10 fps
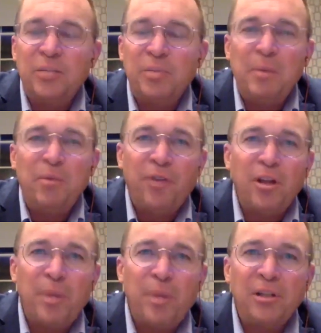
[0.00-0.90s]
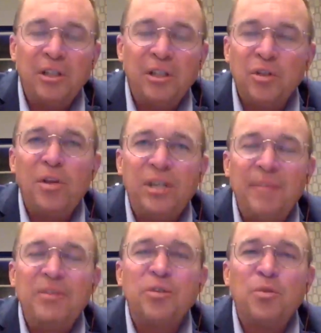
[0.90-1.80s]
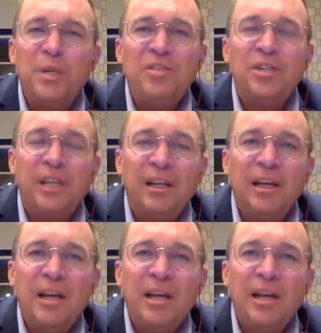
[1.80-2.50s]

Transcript: People follow politics all the time. There's a reason that